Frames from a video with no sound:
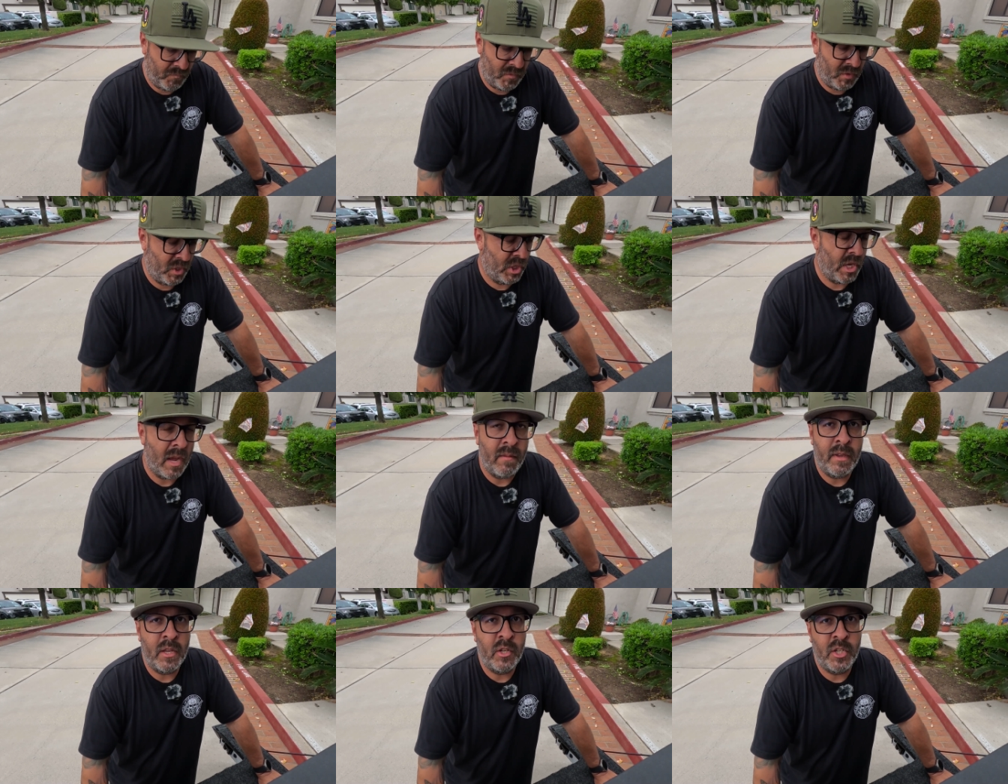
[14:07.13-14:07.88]

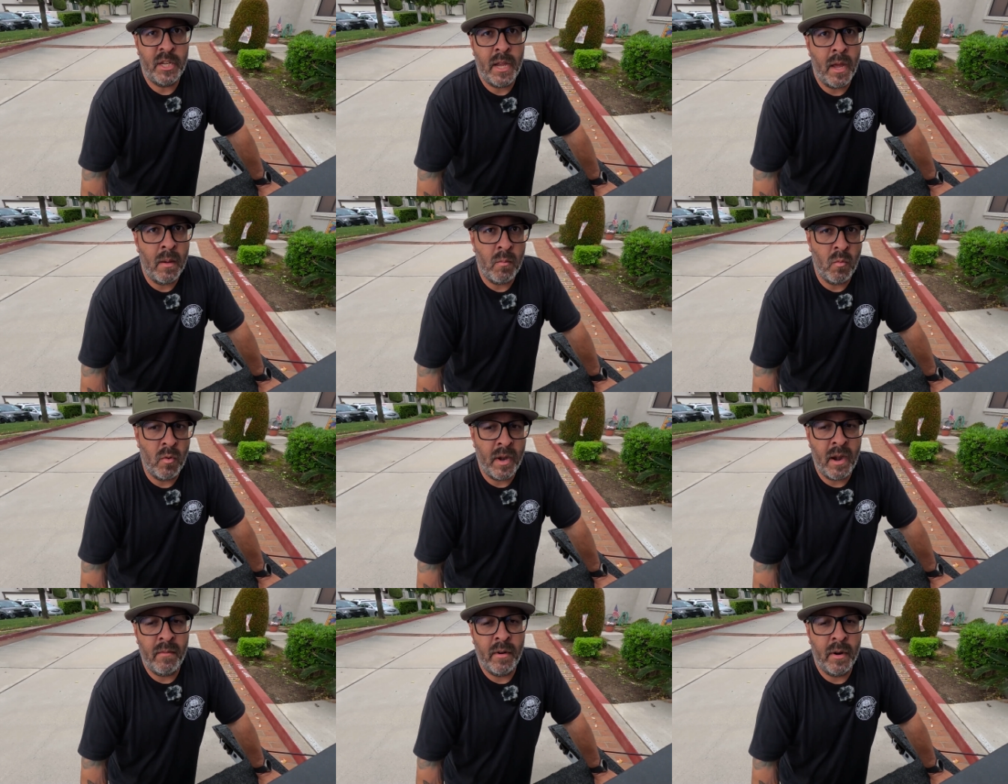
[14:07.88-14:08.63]
Chevy, GM,
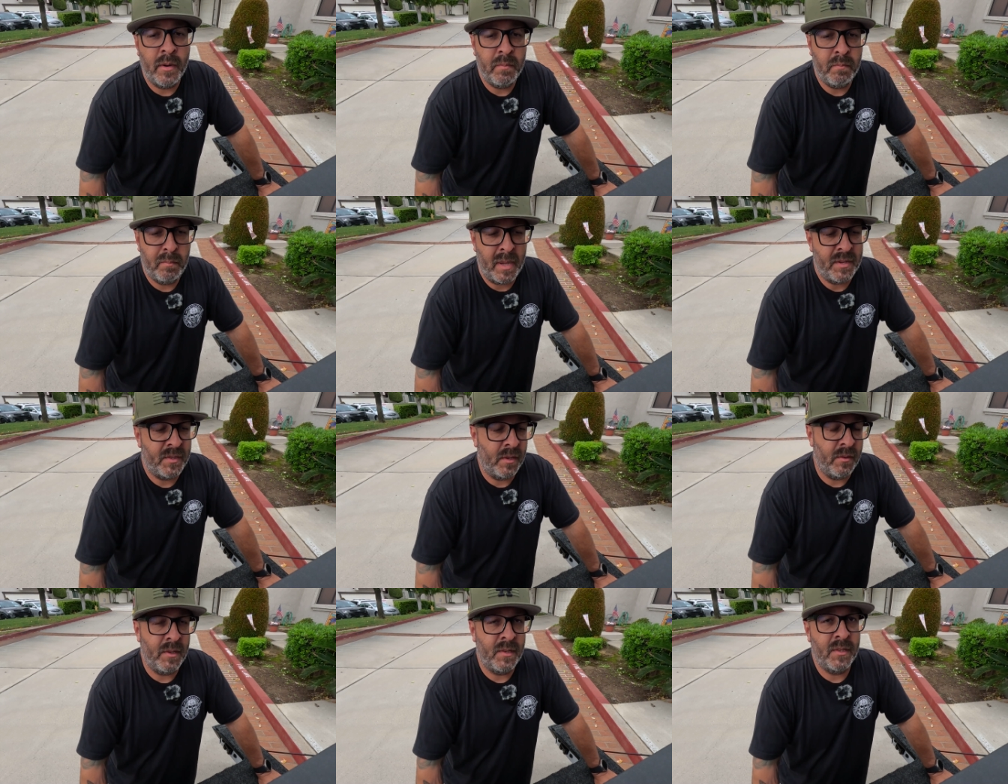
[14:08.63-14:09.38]
whatever,
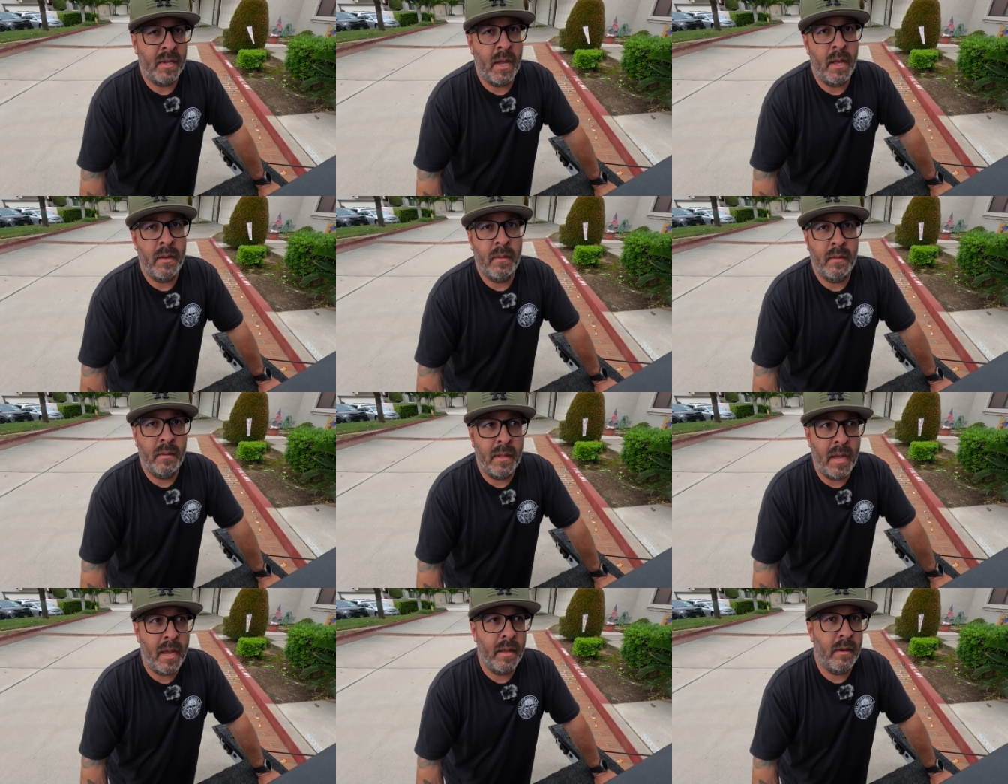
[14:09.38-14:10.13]
basically said
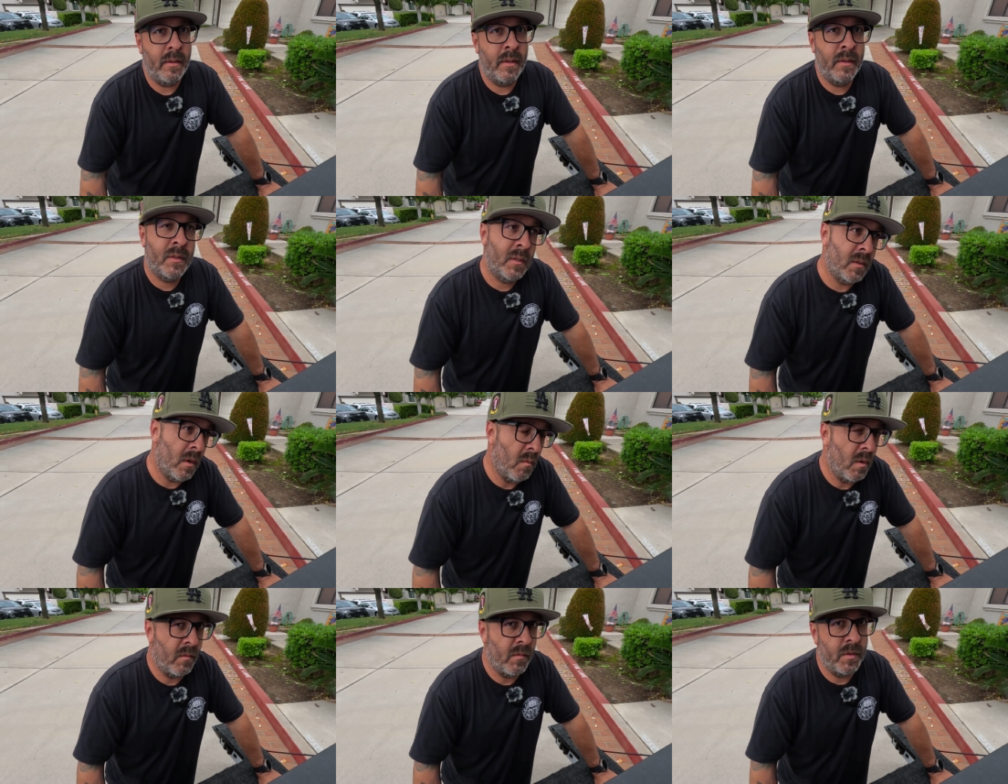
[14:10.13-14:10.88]
that this is
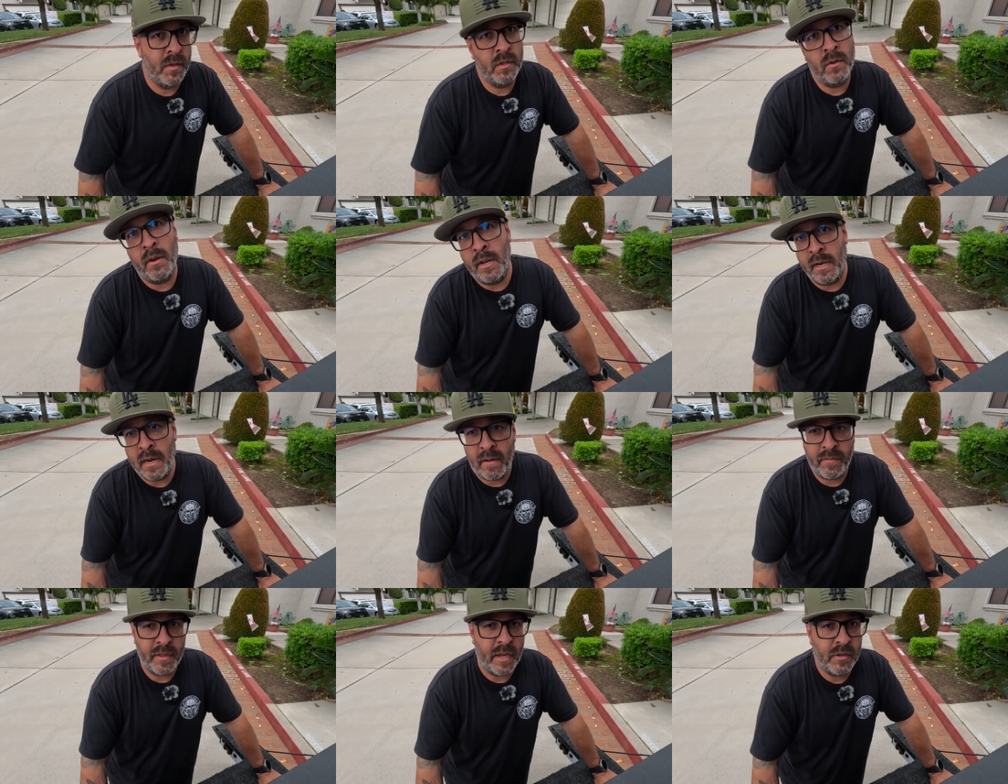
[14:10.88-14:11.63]
going to work for this truck and
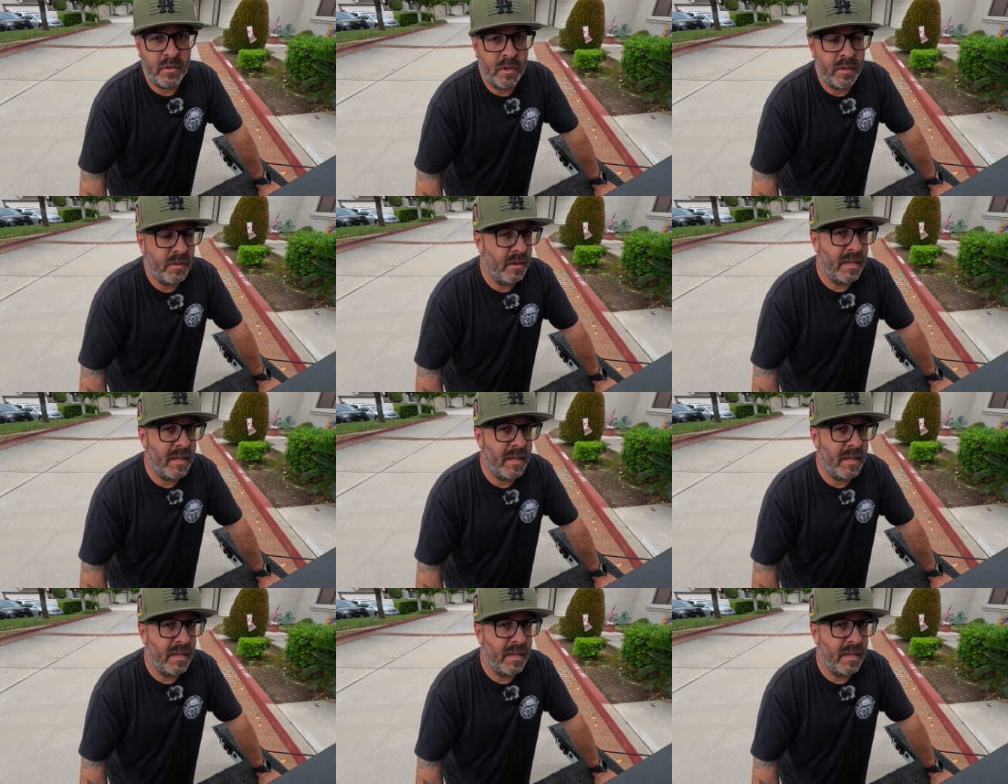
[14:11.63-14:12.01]
not for that truck.